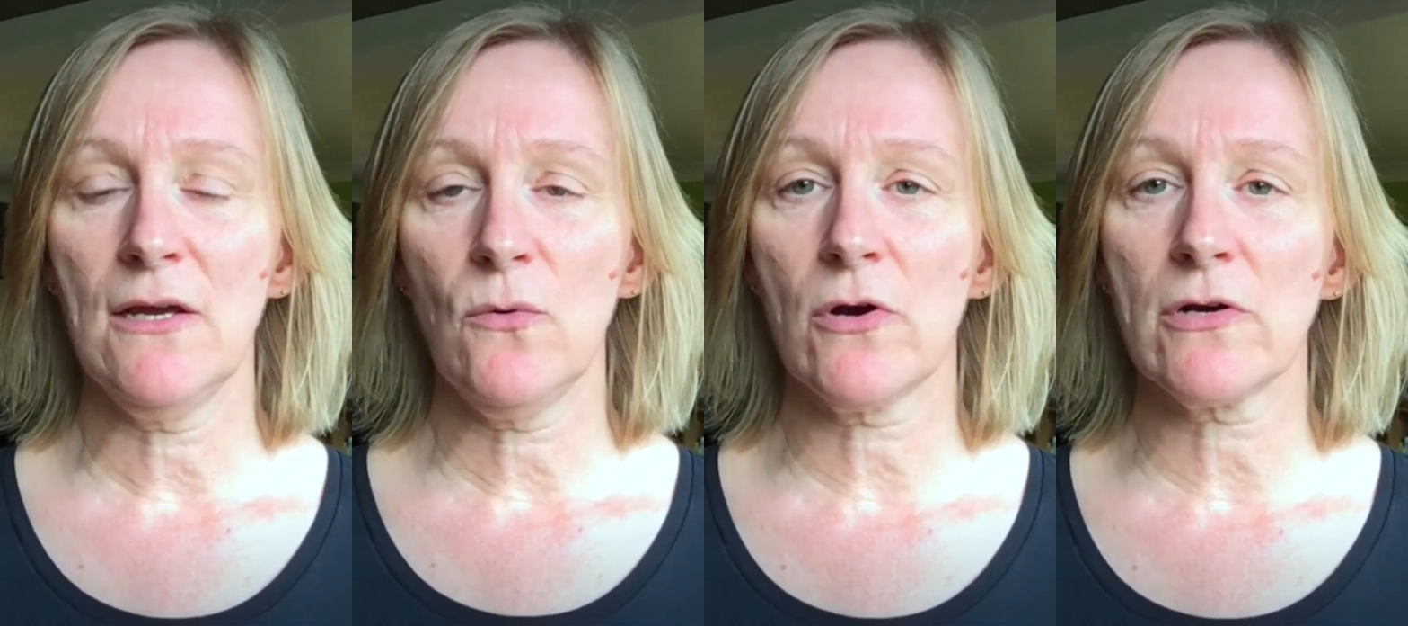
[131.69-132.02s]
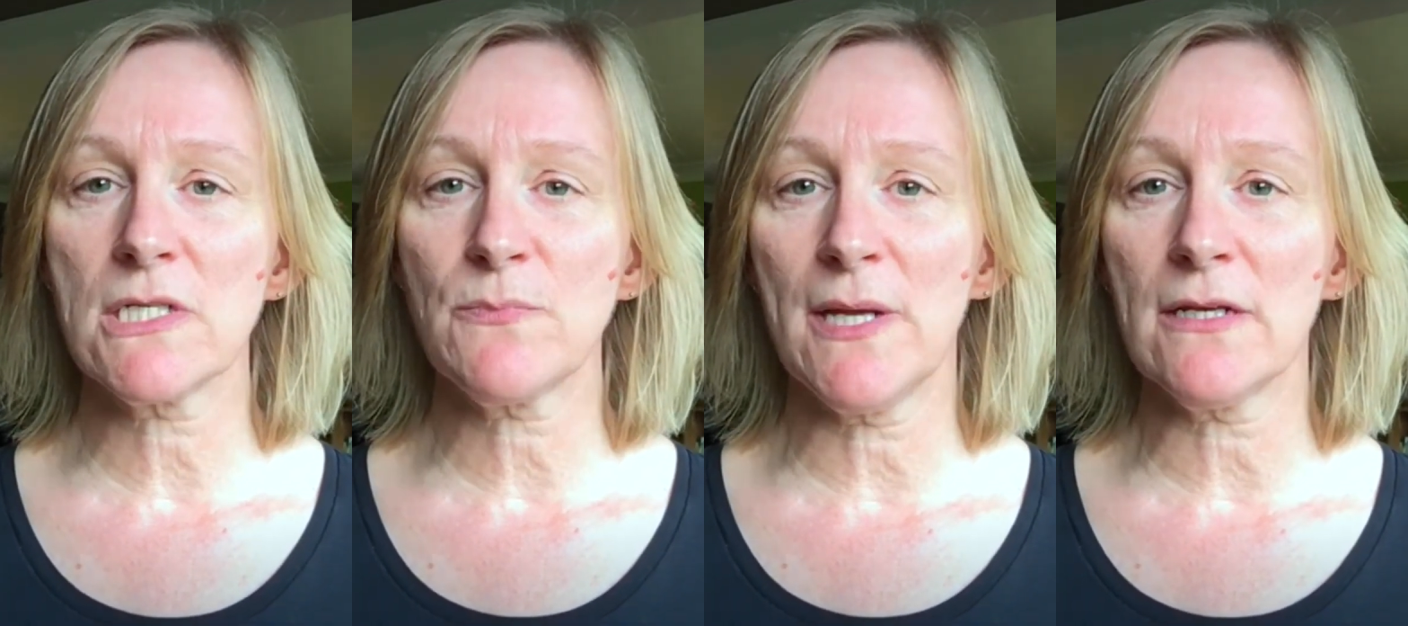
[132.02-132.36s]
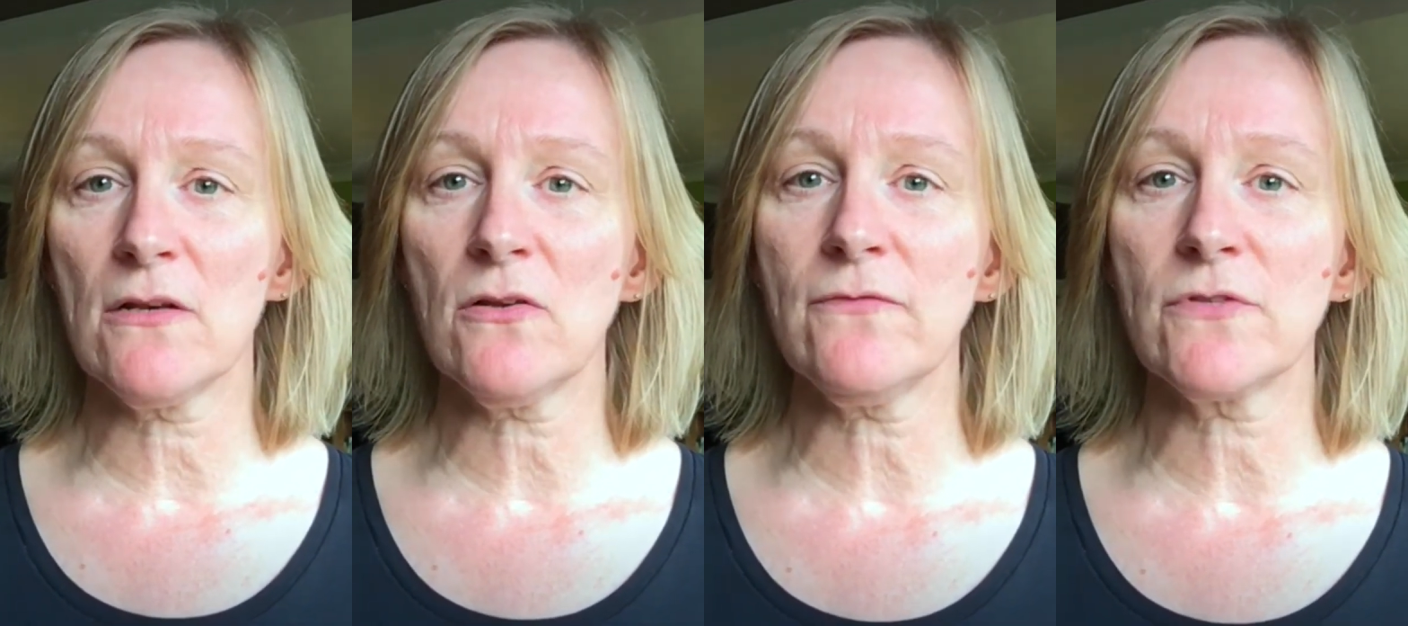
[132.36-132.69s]
where I spend a
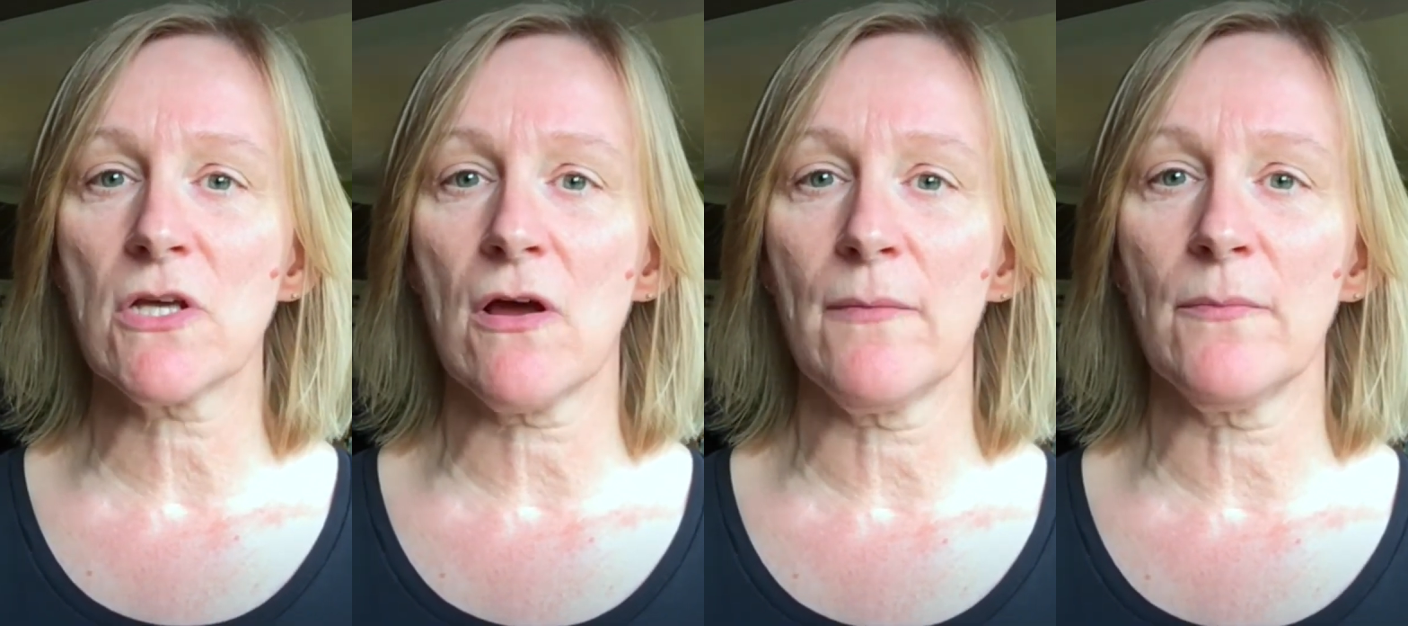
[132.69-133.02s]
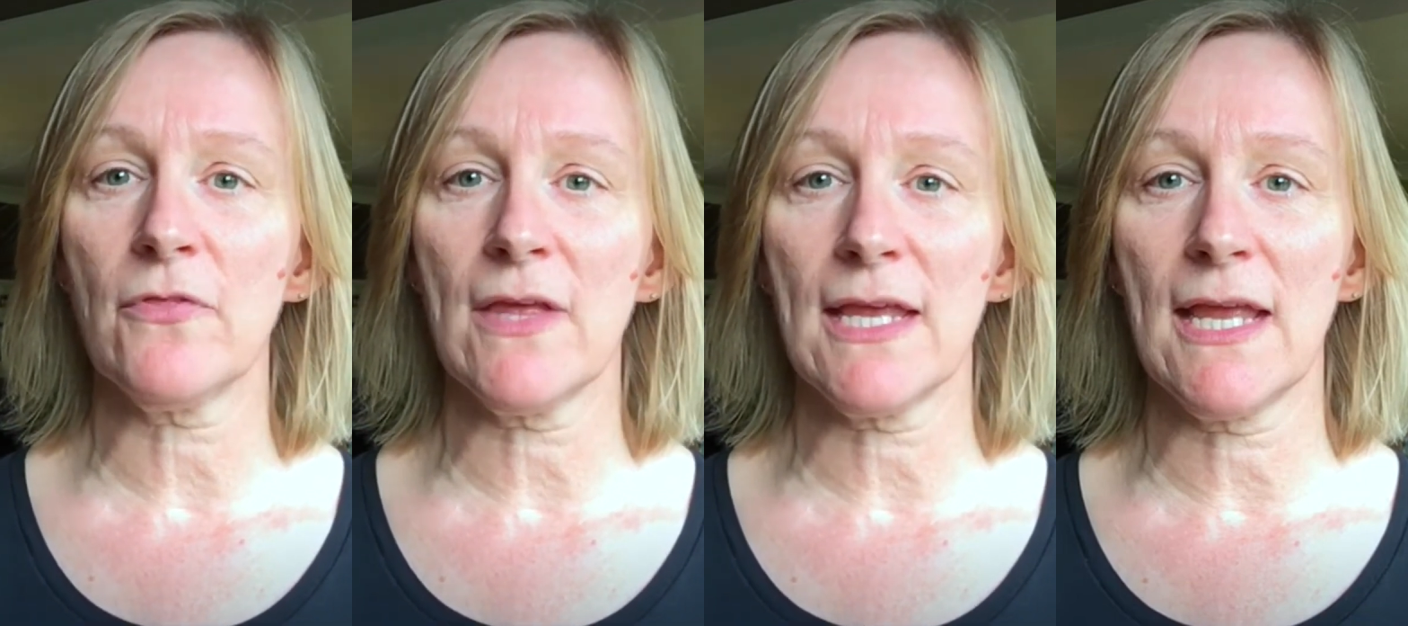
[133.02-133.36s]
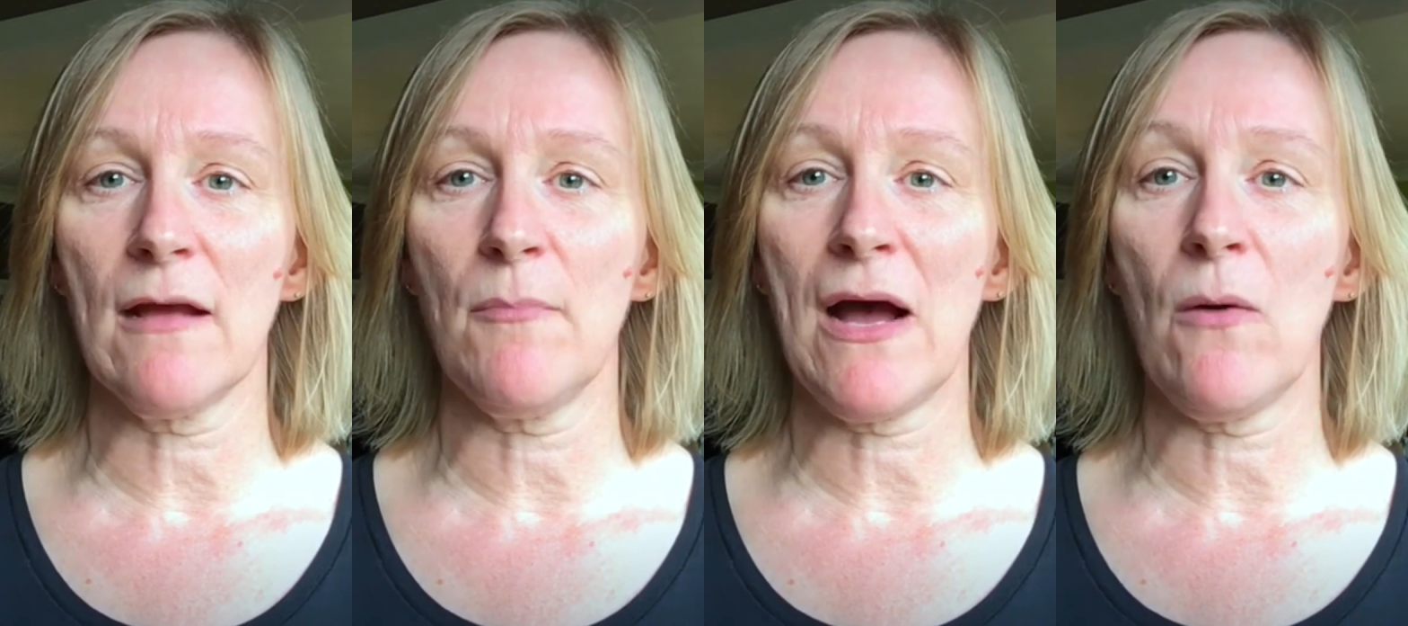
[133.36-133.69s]
lot of time
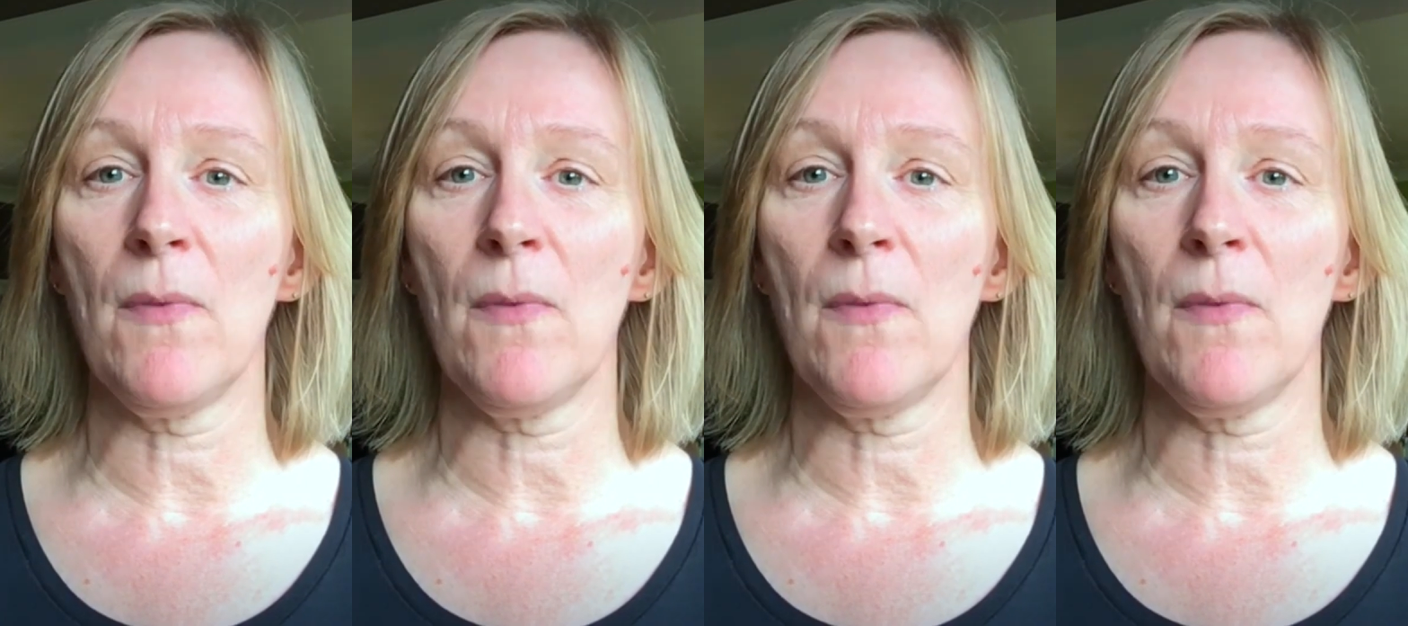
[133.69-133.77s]
thinking about